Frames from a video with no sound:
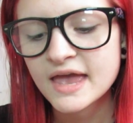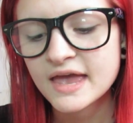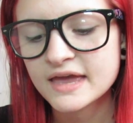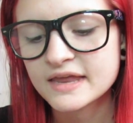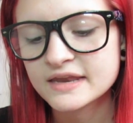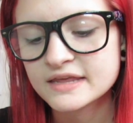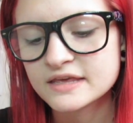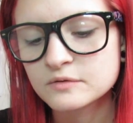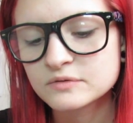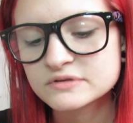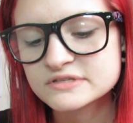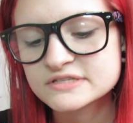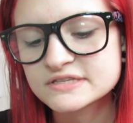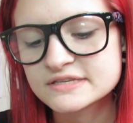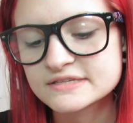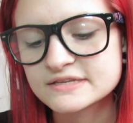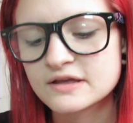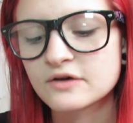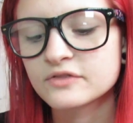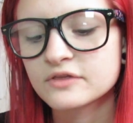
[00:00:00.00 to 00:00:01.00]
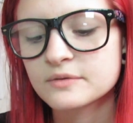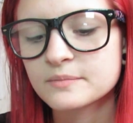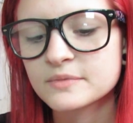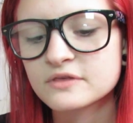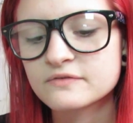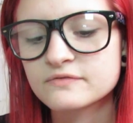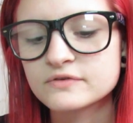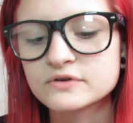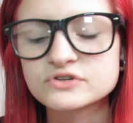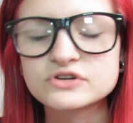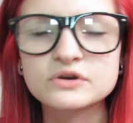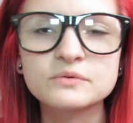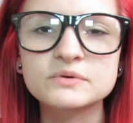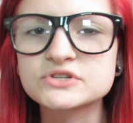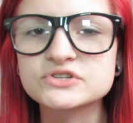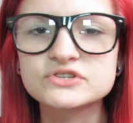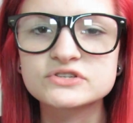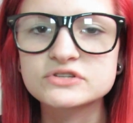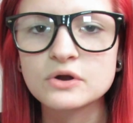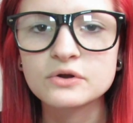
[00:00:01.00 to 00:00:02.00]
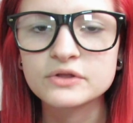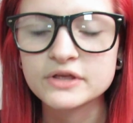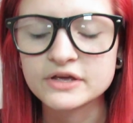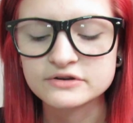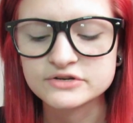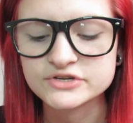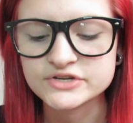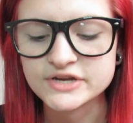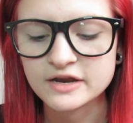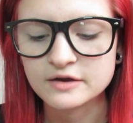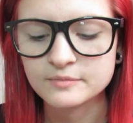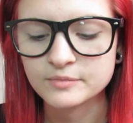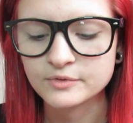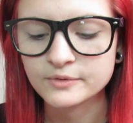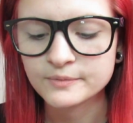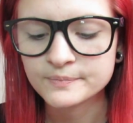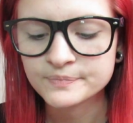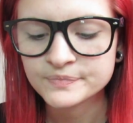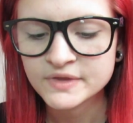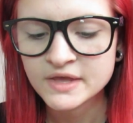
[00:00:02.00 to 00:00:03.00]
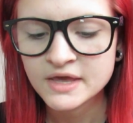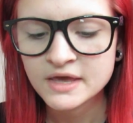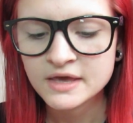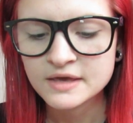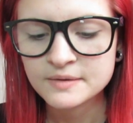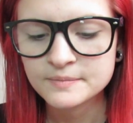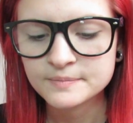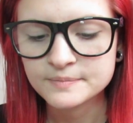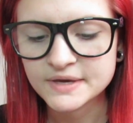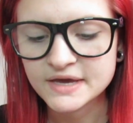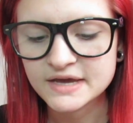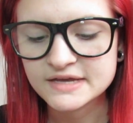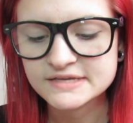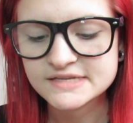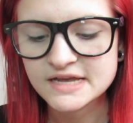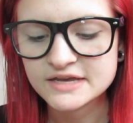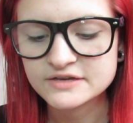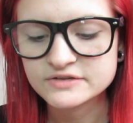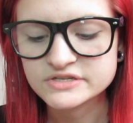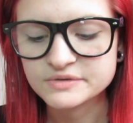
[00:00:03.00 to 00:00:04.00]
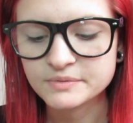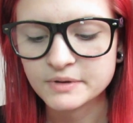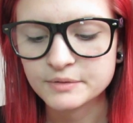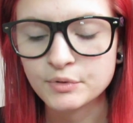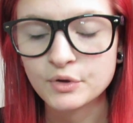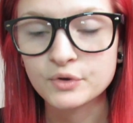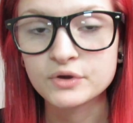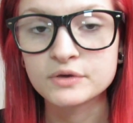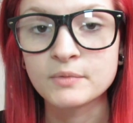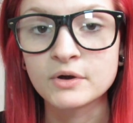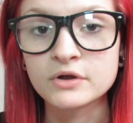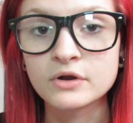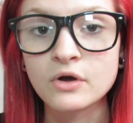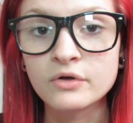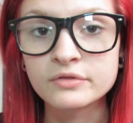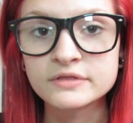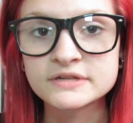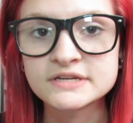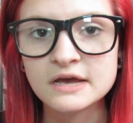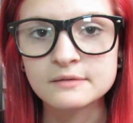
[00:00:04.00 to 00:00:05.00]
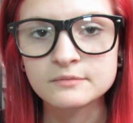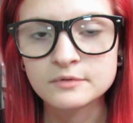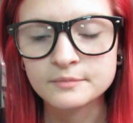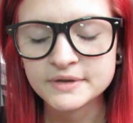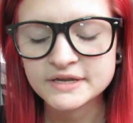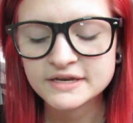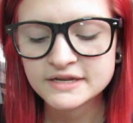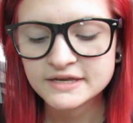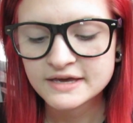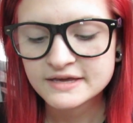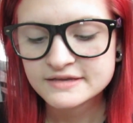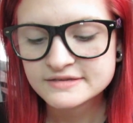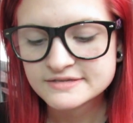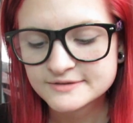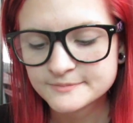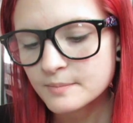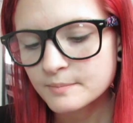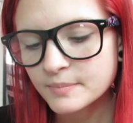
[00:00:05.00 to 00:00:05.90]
And he wants to sell them in the future, which is totally understandable because I used to play Pokemon all the time on my DS.